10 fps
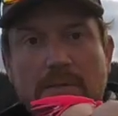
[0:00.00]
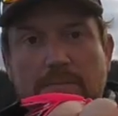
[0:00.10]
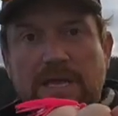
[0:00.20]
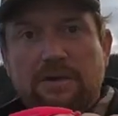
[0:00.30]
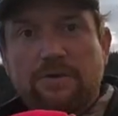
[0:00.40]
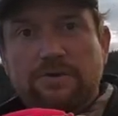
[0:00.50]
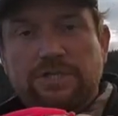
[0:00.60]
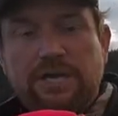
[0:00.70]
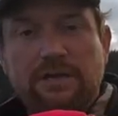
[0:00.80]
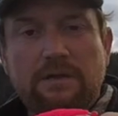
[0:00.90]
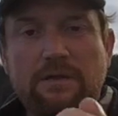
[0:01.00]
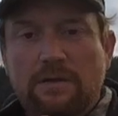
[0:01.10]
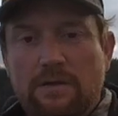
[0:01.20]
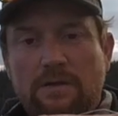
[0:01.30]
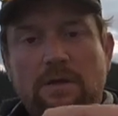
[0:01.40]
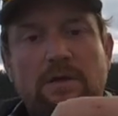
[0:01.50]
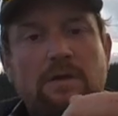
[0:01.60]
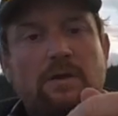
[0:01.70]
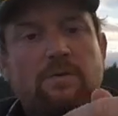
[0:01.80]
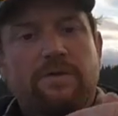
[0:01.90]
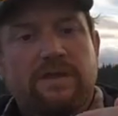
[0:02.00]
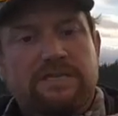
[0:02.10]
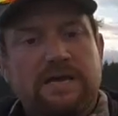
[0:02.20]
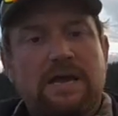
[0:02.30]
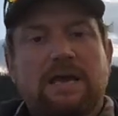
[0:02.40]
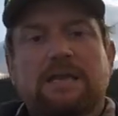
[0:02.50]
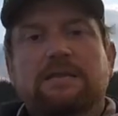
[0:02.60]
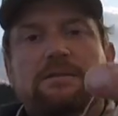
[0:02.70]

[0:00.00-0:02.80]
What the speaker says: pink hoochie with a tiny